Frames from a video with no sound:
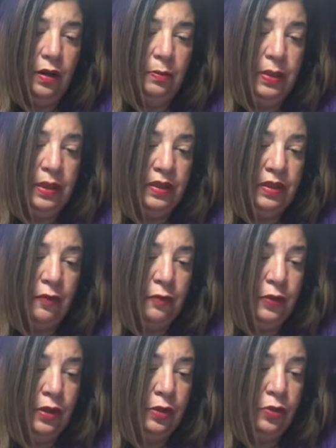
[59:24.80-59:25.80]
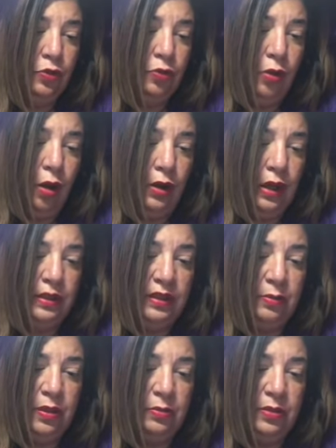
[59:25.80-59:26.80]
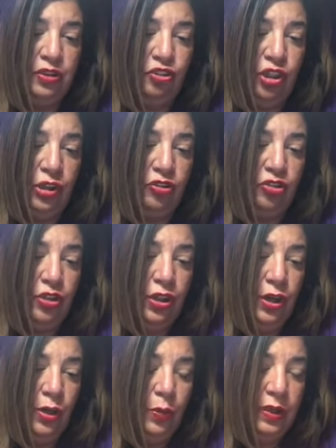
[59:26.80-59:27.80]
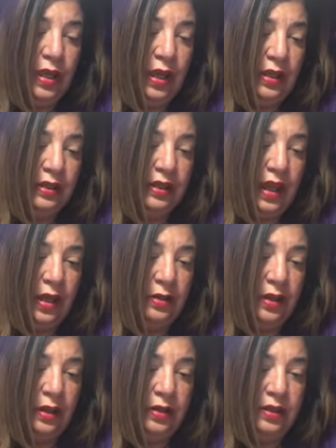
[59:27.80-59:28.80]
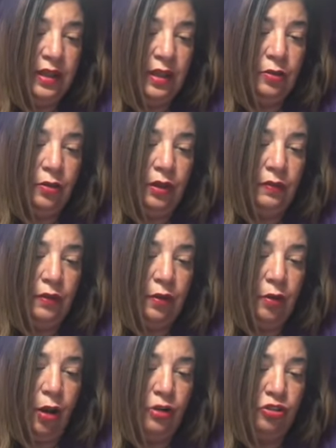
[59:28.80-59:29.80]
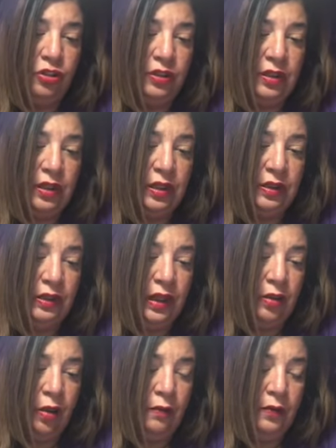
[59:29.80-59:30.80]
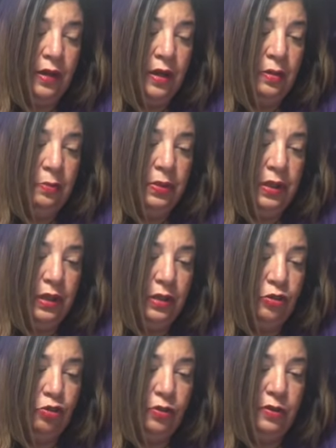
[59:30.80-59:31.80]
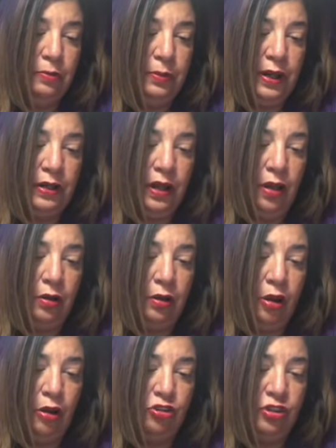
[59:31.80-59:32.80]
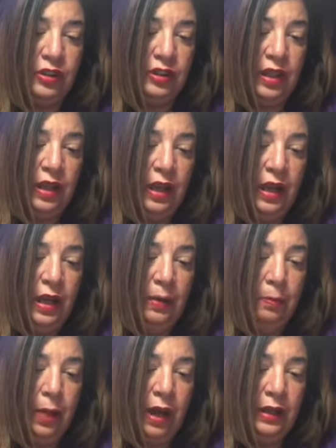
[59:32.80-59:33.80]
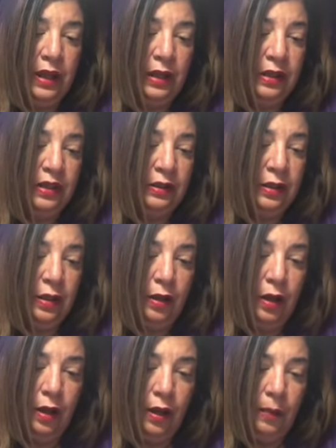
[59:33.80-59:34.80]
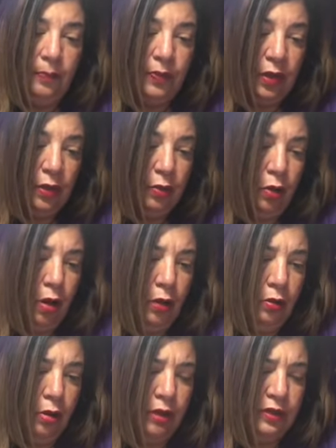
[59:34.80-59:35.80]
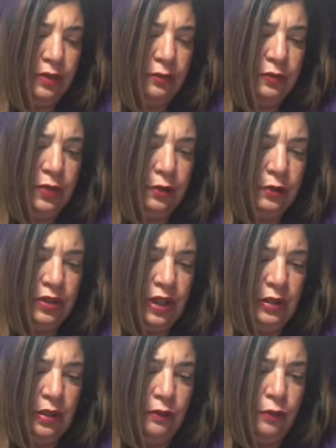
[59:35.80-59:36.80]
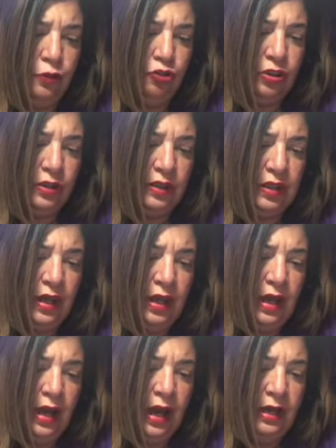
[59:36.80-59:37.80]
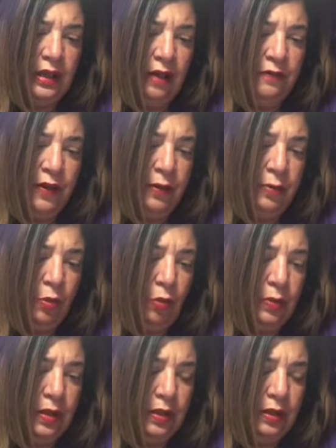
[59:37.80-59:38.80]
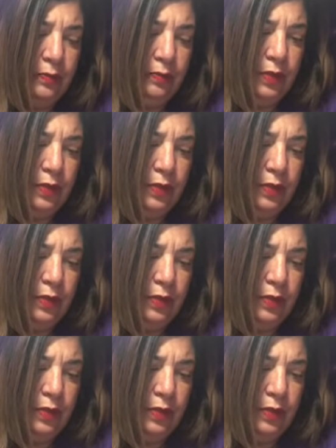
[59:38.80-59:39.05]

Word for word: been suffering too long and something must change. We take a stand and decide to live consciously instead of being driven by the unconscious mind and its uh, long lost of fears and aversions. At that very moment,